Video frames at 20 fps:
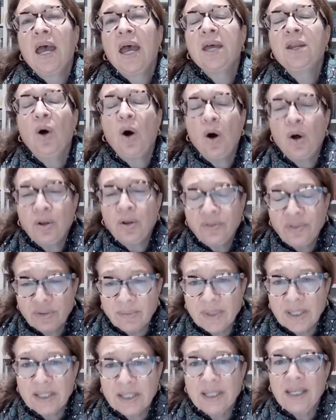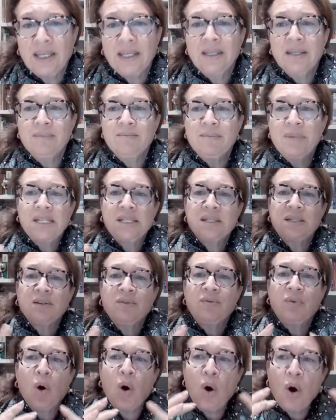And ultimately, in the midst
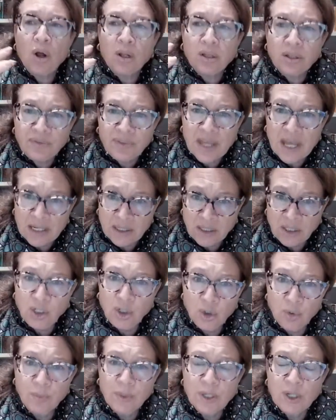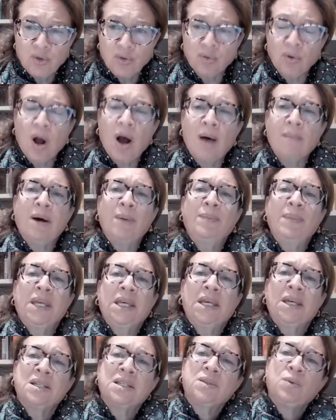of all of that human drama,
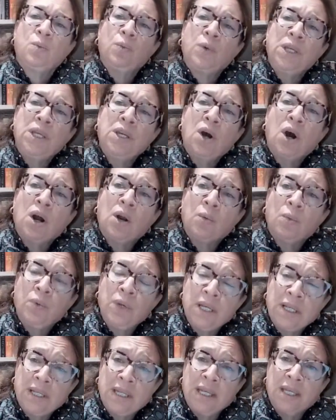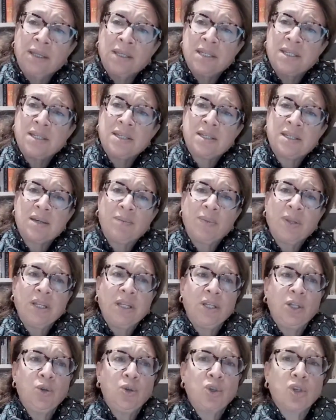because we are really, and this is something
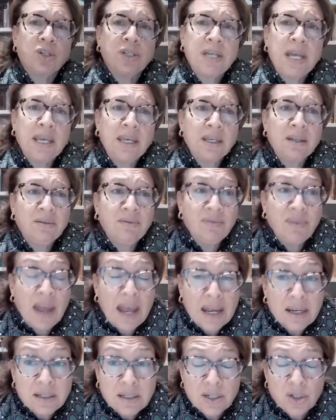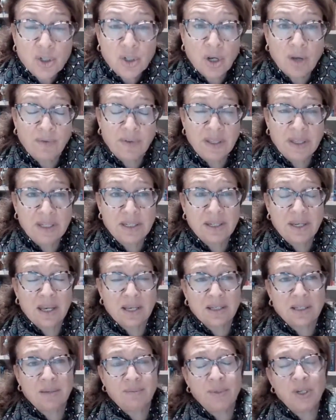that you should take advantage of in this
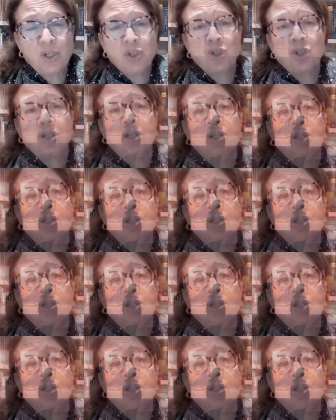exhibition,